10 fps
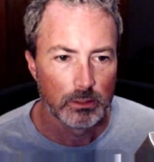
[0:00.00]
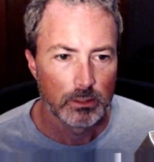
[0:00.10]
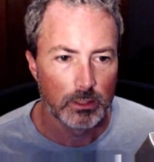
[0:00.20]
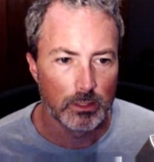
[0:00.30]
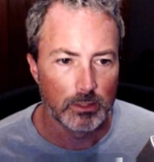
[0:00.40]

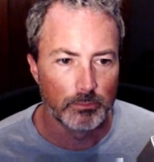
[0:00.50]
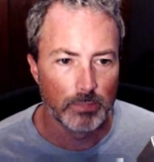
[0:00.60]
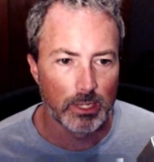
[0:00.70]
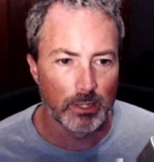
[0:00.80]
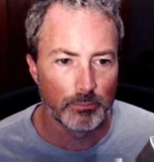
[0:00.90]

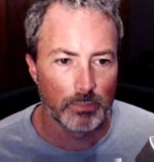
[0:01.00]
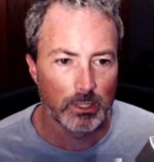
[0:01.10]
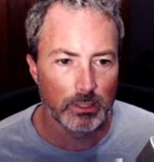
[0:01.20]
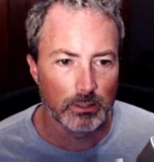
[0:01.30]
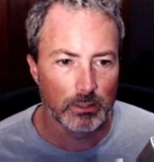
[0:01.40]
On
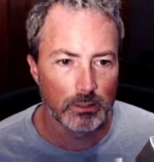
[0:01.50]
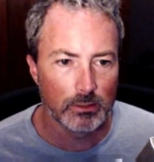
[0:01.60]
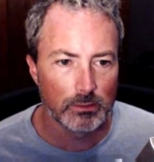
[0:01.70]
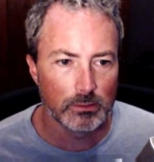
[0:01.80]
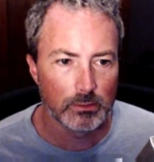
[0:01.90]
body,
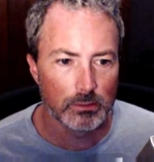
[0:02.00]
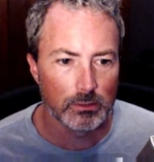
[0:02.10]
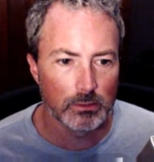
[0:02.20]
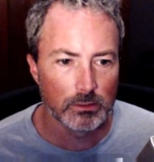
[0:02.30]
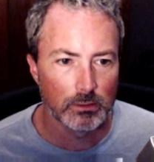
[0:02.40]

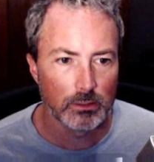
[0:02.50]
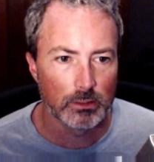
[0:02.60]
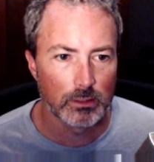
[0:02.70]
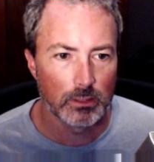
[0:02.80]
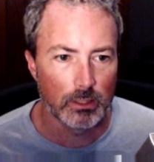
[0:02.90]
enter.
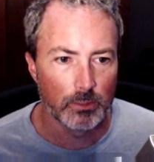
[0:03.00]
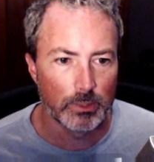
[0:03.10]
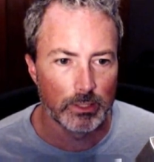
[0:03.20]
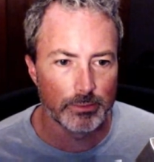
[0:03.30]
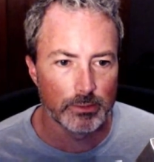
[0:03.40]
When
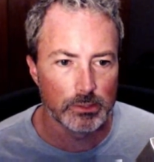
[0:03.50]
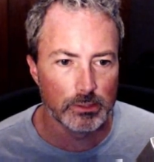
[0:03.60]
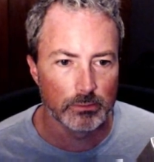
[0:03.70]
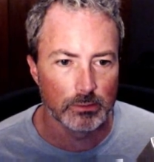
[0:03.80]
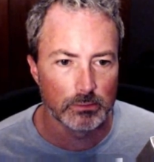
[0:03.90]
health is
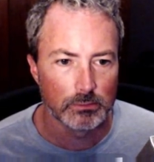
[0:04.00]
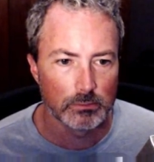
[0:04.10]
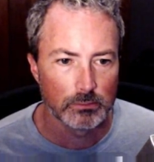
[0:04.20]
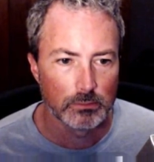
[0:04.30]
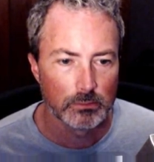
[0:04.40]
0,
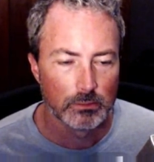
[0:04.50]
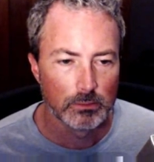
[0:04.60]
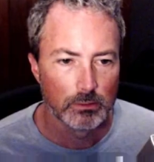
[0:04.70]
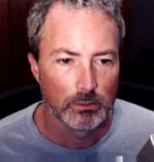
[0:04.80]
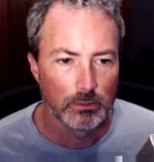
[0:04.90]

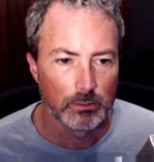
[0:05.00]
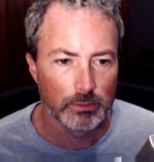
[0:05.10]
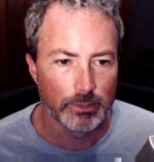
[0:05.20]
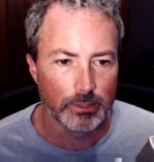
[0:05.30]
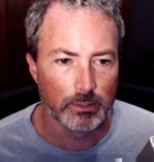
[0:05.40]

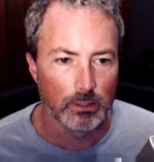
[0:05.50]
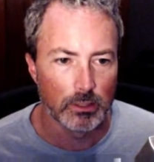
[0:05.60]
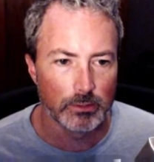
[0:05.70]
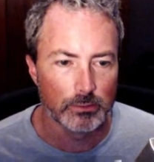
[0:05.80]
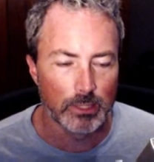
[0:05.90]
right here,
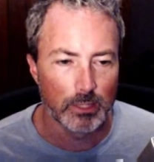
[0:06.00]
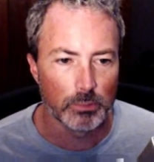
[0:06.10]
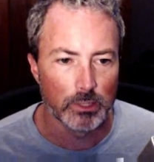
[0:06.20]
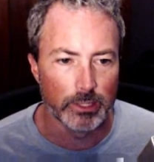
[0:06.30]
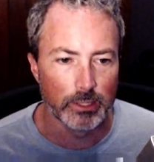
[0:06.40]

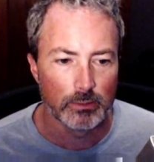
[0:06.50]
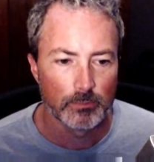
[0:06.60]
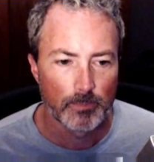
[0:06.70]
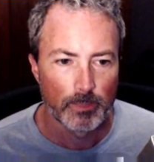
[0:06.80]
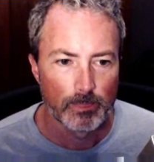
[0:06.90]
audio.play.
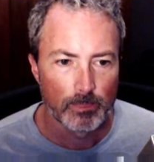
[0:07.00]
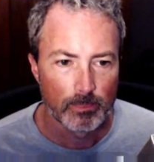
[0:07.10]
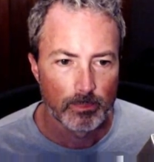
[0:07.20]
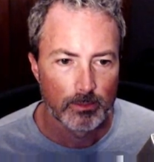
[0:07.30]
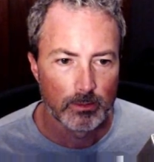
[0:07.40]

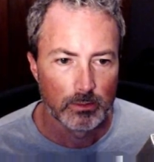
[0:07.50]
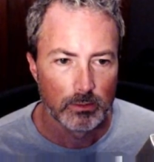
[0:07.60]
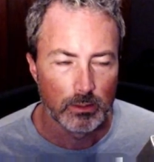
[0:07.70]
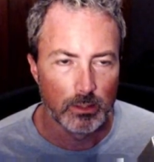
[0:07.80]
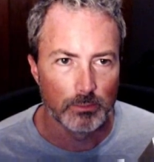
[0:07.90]

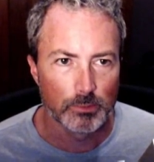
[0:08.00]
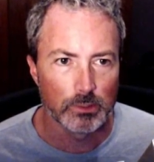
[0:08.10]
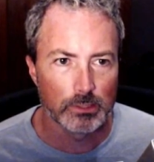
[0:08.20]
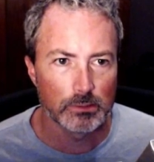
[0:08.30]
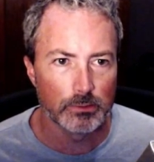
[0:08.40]
So
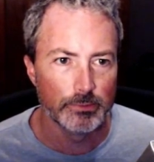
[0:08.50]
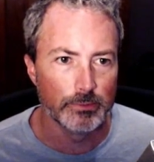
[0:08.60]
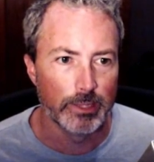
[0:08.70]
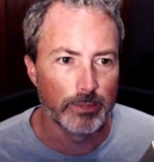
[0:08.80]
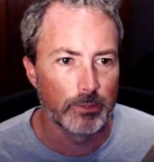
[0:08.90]
let's go through
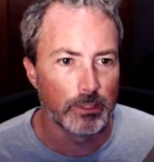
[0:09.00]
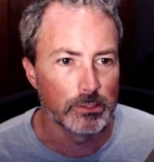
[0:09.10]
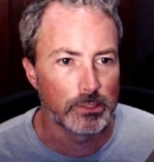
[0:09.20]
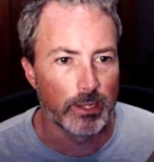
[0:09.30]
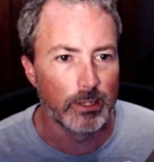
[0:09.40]
that, what I
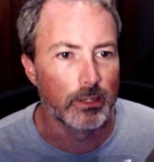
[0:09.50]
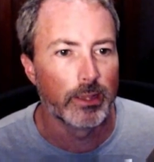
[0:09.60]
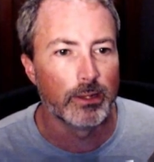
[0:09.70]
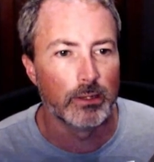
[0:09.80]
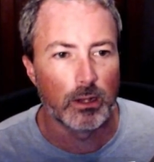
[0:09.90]
just added. I
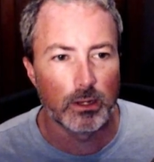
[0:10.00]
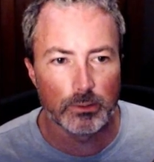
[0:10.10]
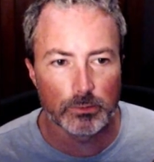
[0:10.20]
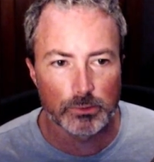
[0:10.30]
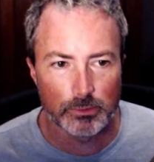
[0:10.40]
added audio
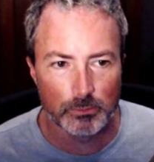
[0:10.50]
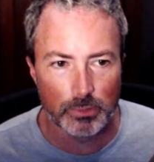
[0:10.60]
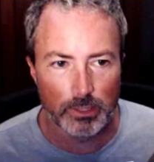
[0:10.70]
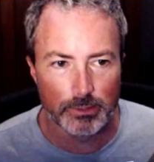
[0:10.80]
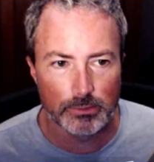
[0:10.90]
stream
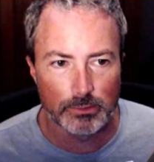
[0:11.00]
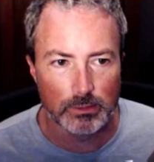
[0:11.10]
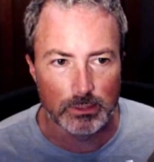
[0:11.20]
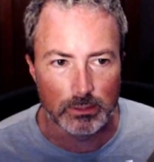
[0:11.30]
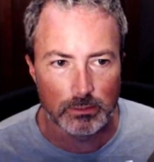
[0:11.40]
player
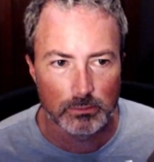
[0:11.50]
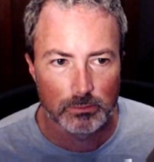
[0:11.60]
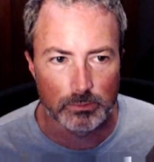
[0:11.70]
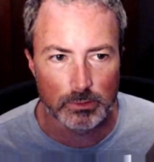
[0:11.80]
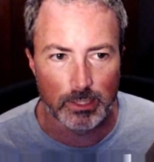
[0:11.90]
2D
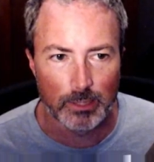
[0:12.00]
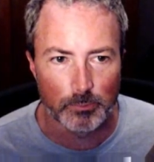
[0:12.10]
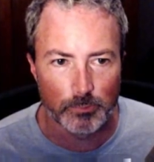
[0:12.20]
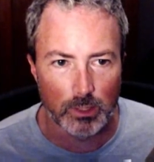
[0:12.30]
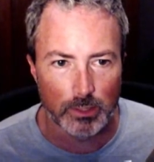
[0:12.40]
with the name
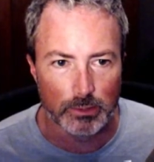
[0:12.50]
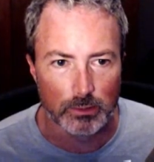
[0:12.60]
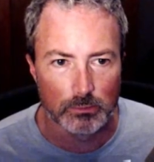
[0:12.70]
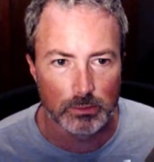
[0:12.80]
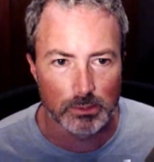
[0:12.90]
of
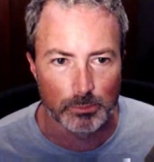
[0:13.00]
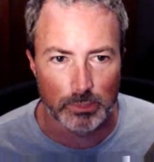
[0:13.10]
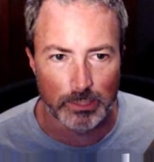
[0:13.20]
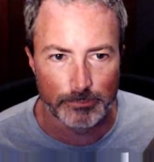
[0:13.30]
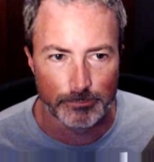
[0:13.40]
audio as a
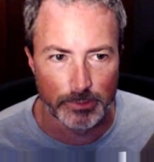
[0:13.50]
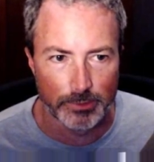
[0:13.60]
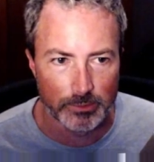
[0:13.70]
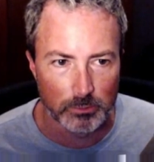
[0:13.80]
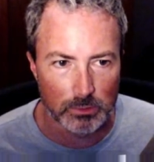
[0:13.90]
private
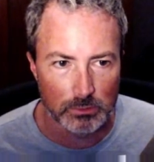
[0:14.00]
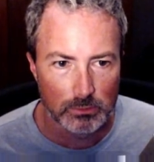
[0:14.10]
variable